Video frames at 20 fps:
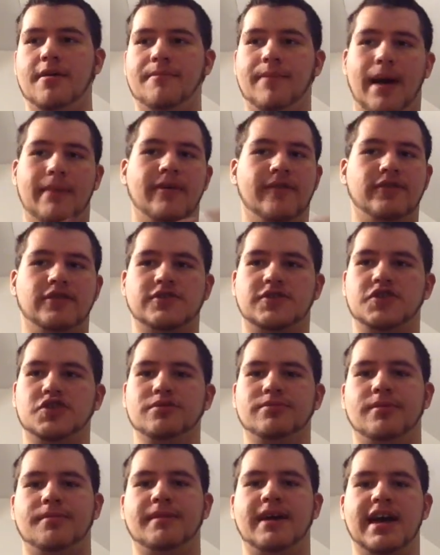Batman vs
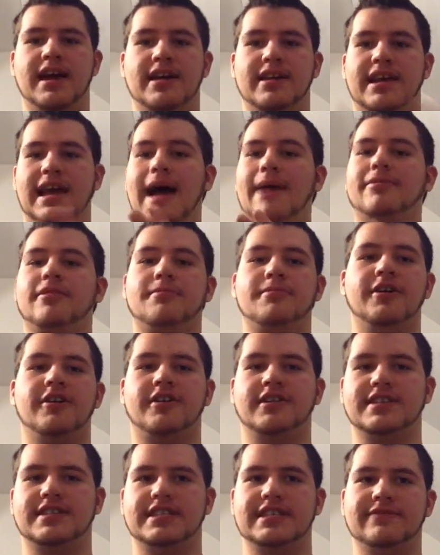Superman, Captain
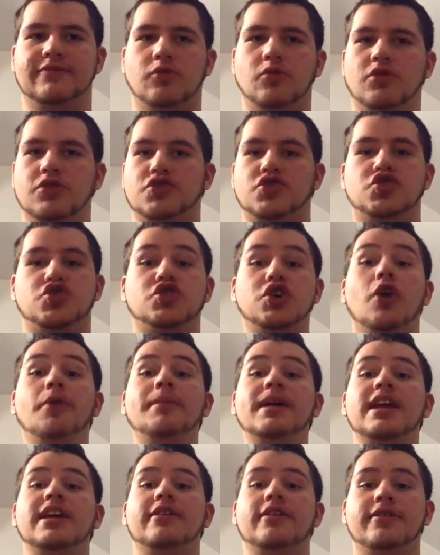America: Civil War. So
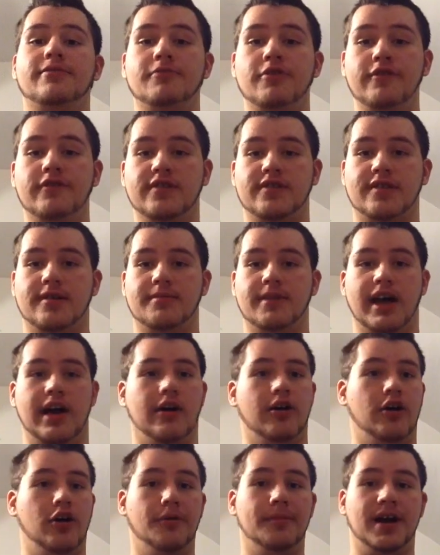many good movies coming
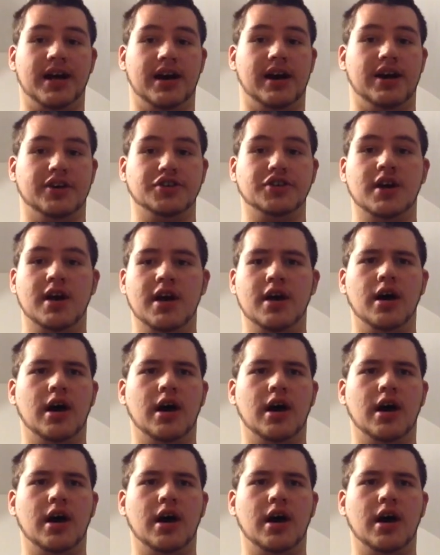out. Oh my gosh!